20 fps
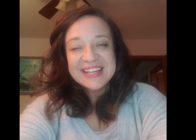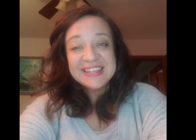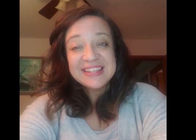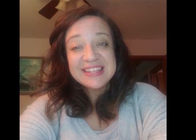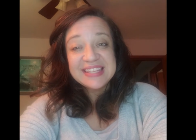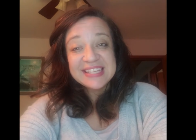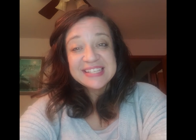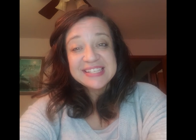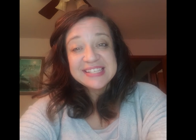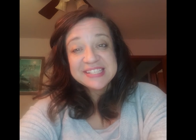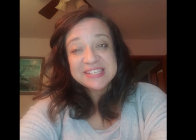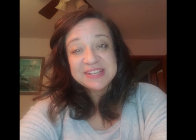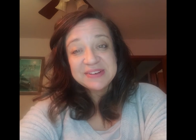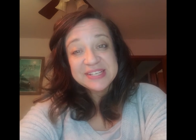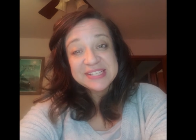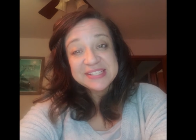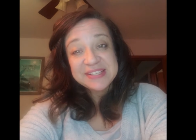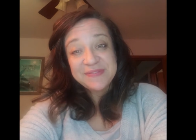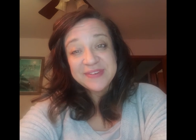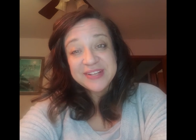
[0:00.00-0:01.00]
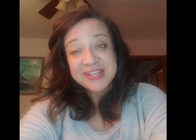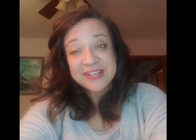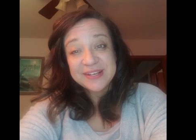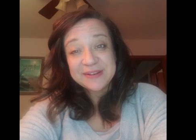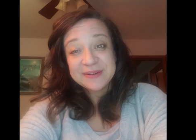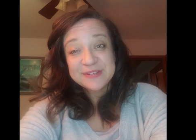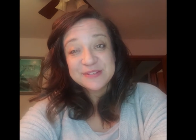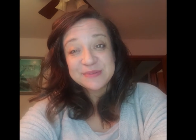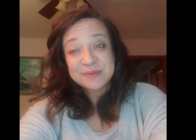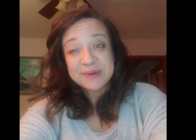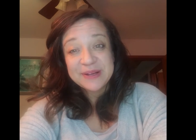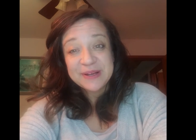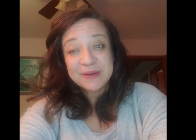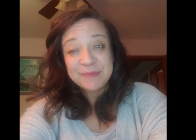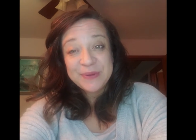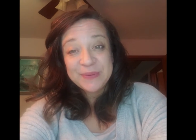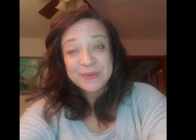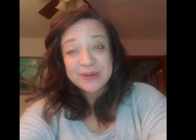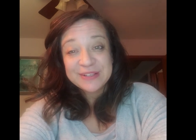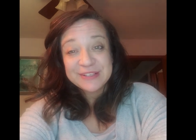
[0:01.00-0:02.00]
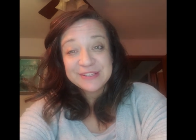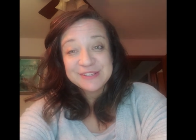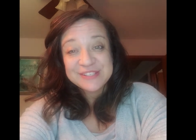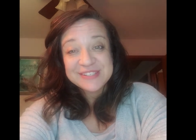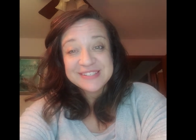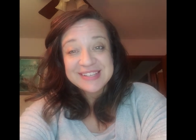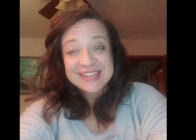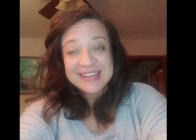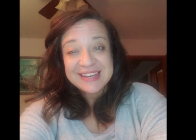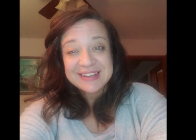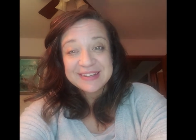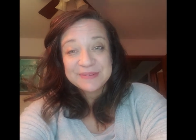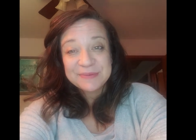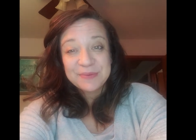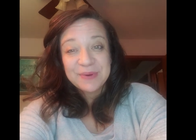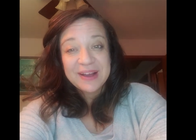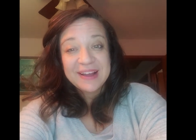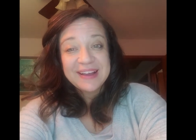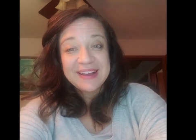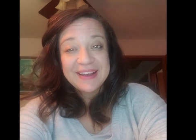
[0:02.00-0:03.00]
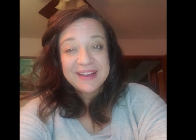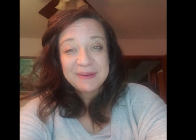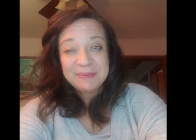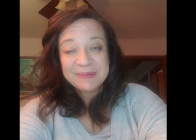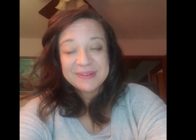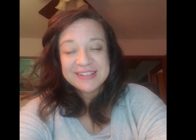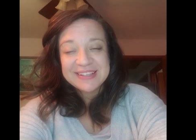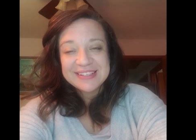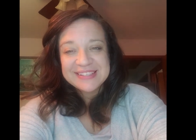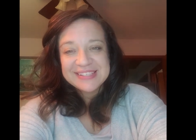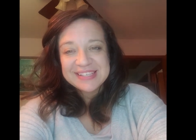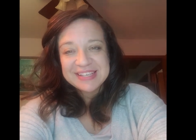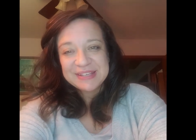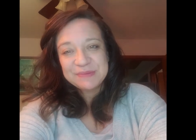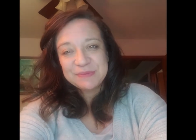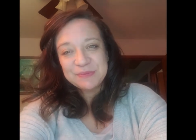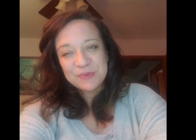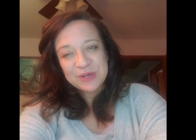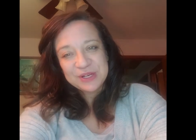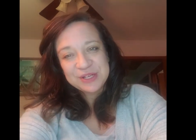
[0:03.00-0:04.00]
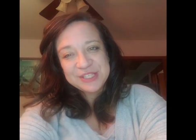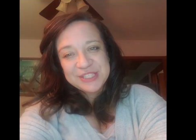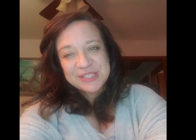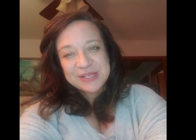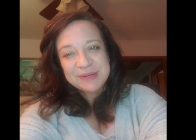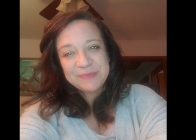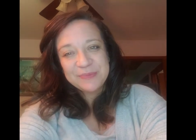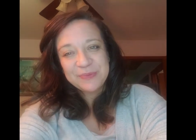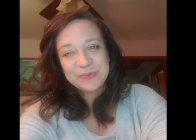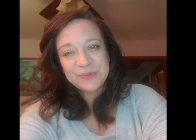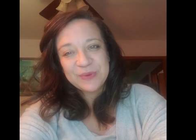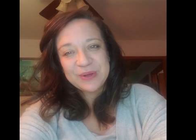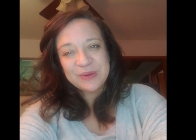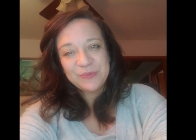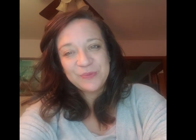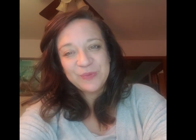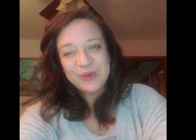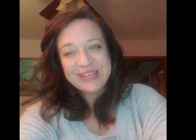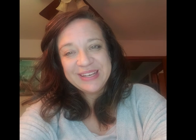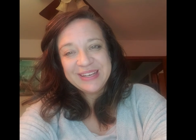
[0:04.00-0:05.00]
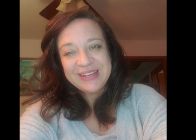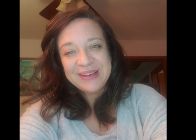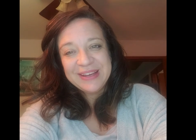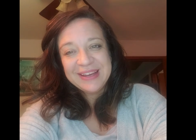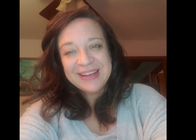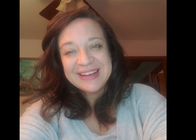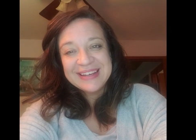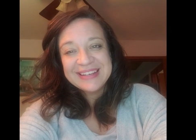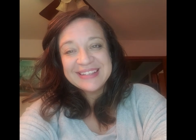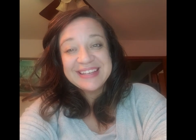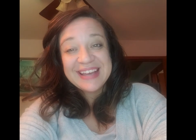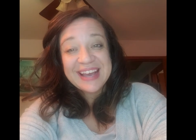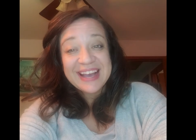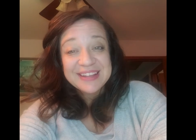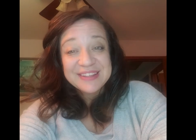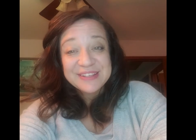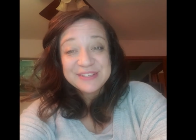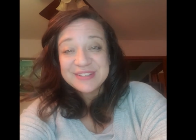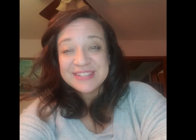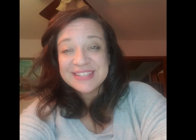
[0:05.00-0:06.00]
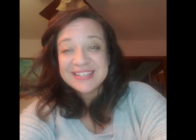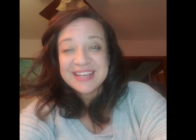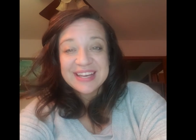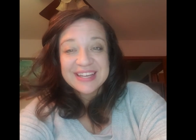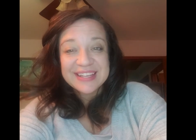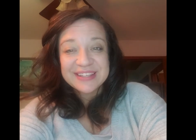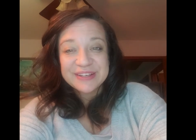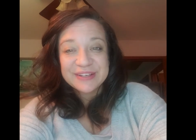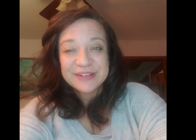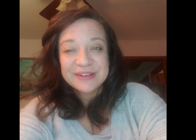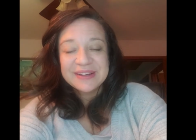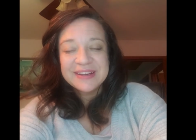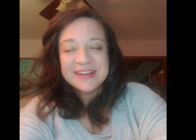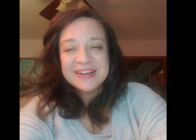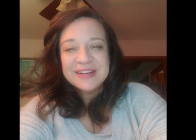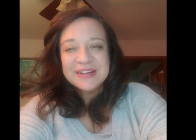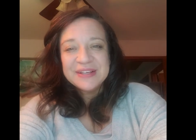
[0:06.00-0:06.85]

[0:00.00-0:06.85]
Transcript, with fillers: This series of videos will help you understand what happens in worship when we gather together